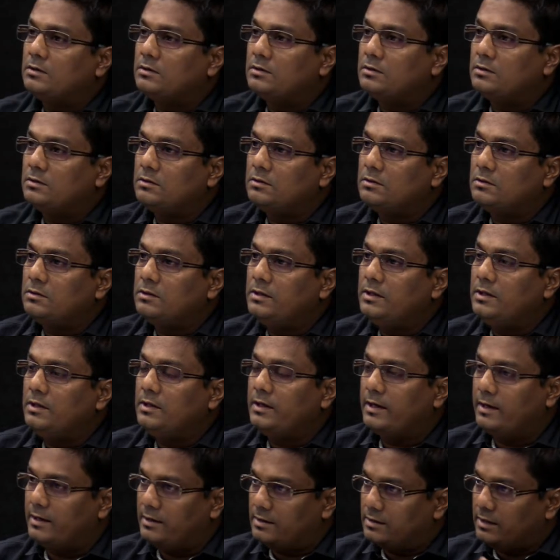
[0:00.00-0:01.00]
Bureau
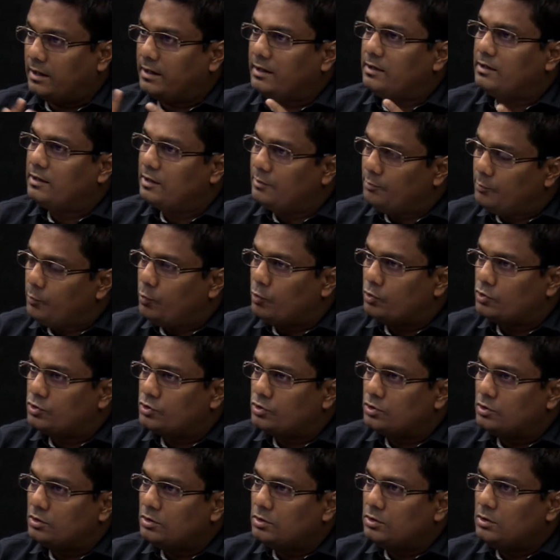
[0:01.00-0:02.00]
report for
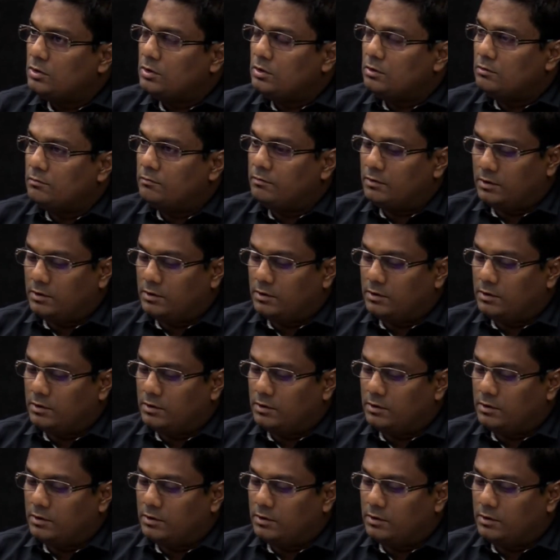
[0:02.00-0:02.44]
Herald TV.